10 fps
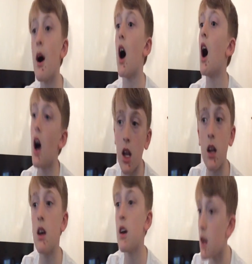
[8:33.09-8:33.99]

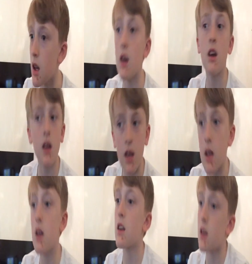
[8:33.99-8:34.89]
on.
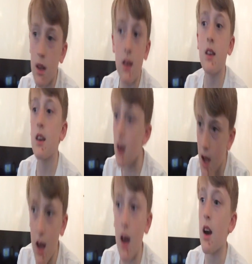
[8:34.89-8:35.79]

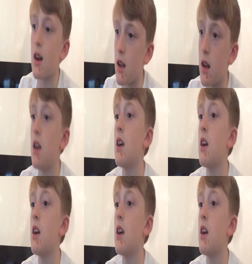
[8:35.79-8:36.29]
God.